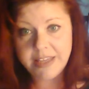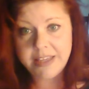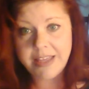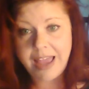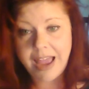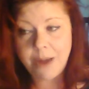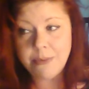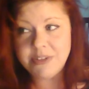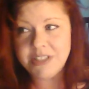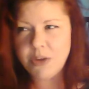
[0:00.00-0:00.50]

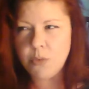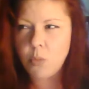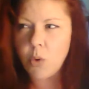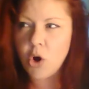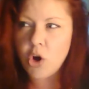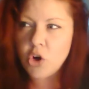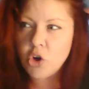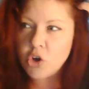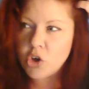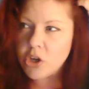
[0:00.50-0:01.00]
I was at
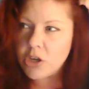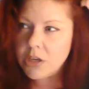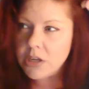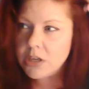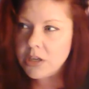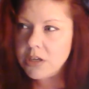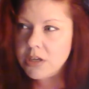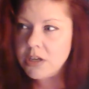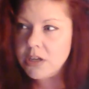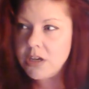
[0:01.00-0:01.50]
work.
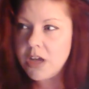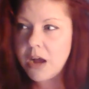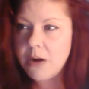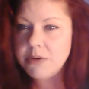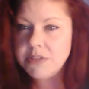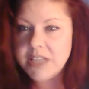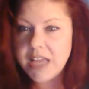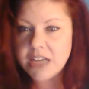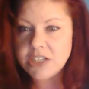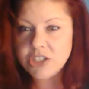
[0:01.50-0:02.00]
I was
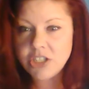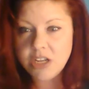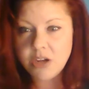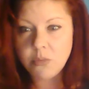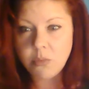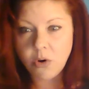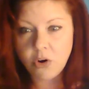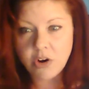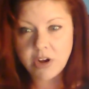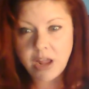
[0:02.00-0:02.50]
actually at
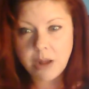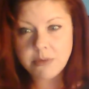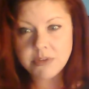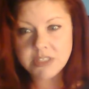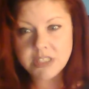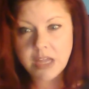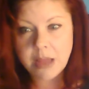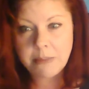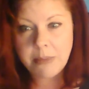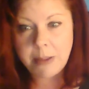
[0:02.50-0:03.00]
work. I'm
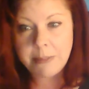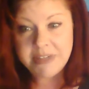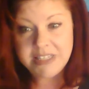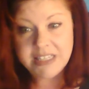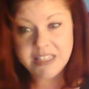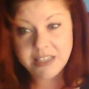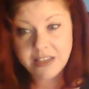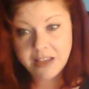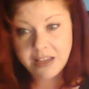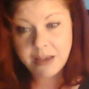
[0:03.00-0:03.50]

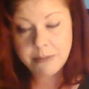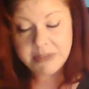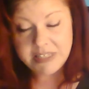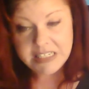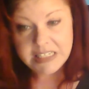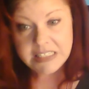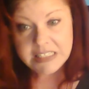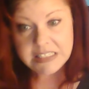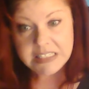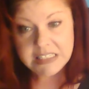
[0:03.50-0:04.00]
a
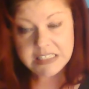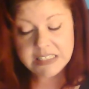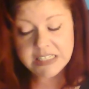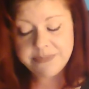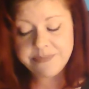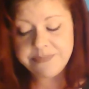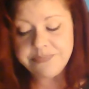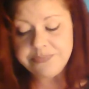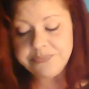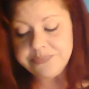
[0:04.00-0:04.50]
dental assistant
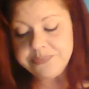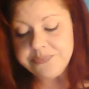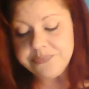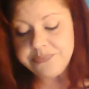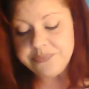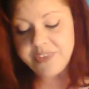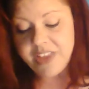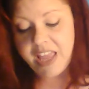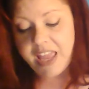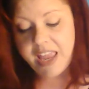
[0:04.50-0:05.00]

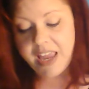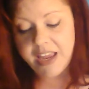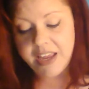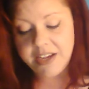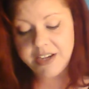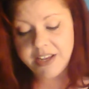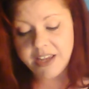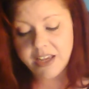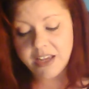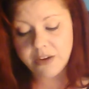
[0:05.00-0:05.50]
and
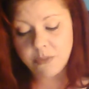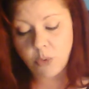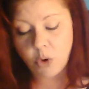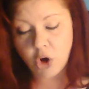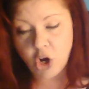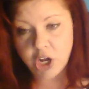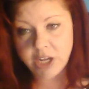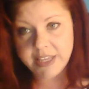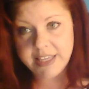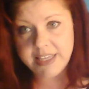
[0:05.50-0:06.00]
work
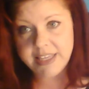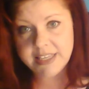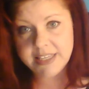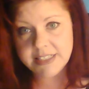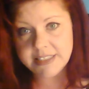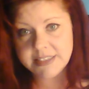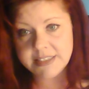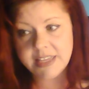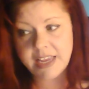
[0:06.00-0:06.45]
on kids.